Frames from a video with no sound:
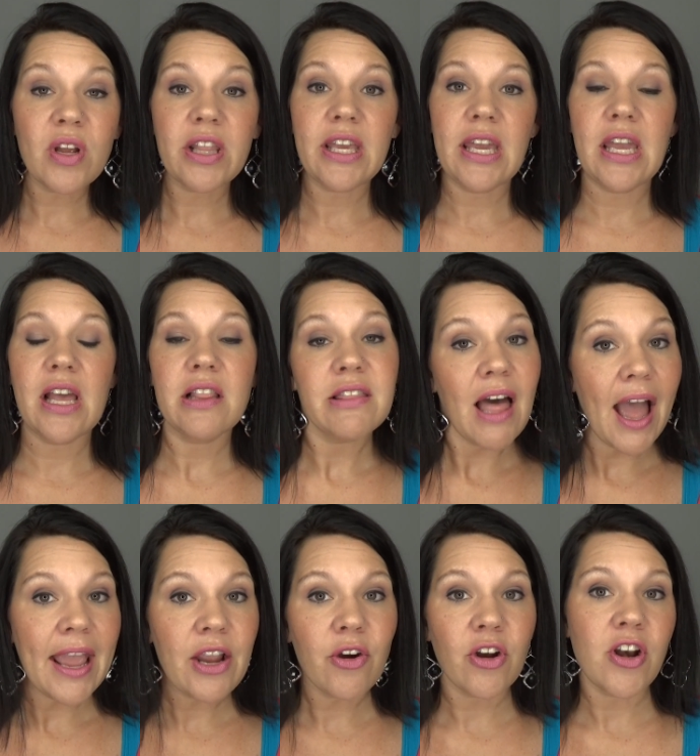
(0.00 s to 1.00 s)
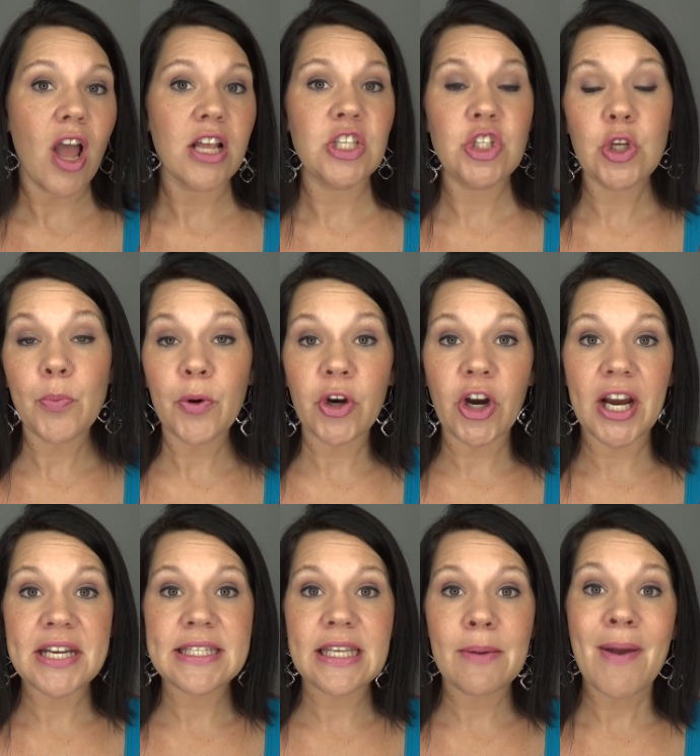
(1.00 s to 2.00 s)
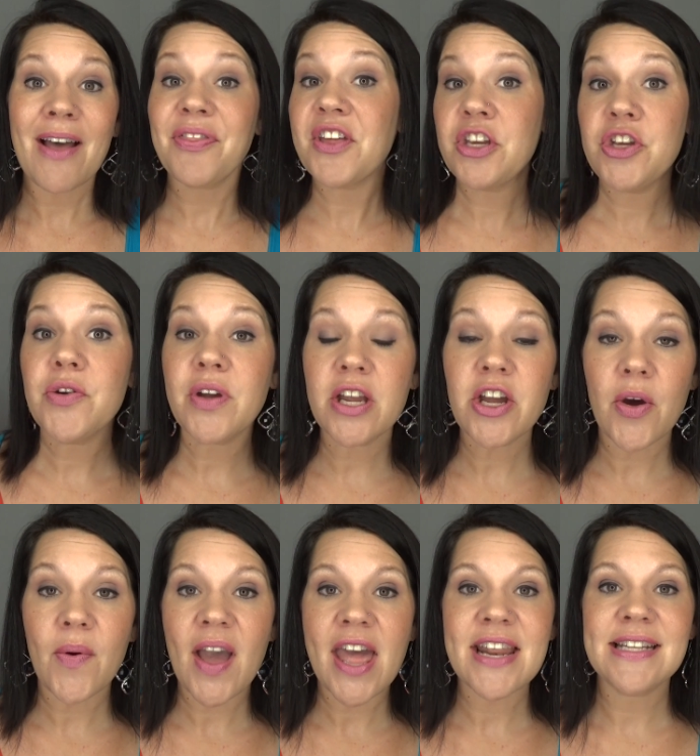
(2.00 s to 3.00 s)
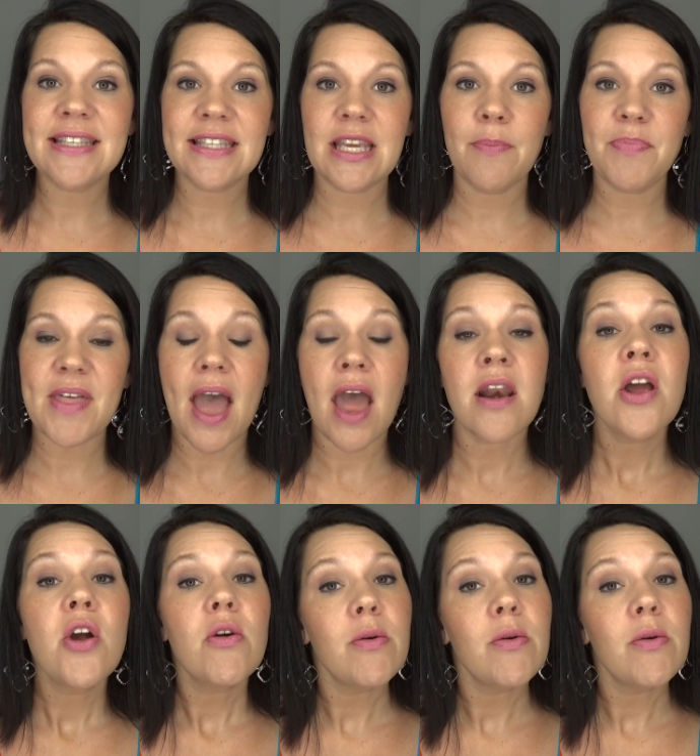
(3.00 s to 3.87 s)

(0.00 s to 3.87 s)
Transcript: really like or not super crazy about, then you can go ahead and skip that.